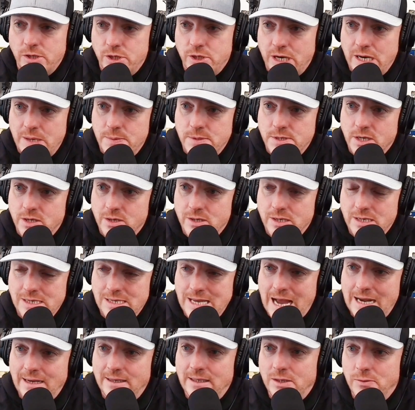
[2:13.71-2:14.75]
Jeeps that are
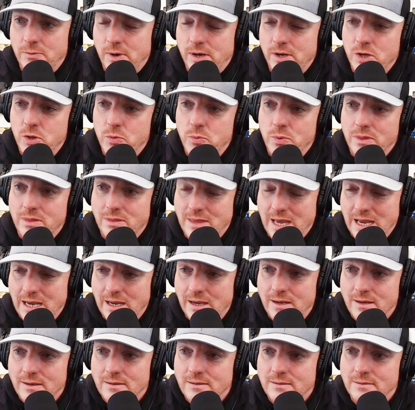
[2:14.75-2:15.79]
exactly what you would
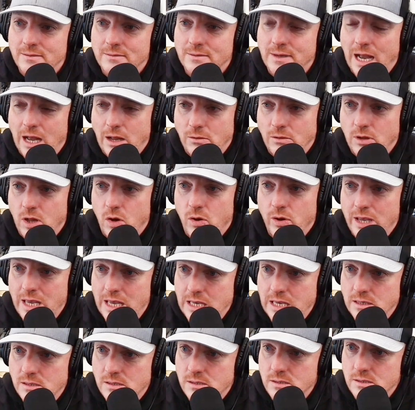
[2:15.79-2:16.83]
think Outlaw
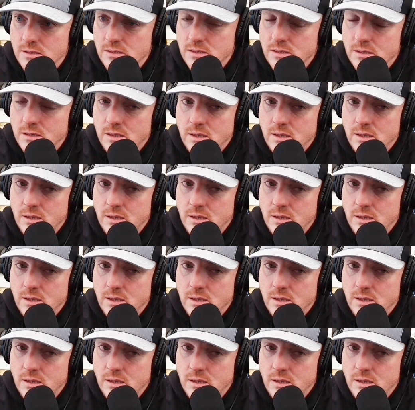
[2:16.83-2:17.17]
is.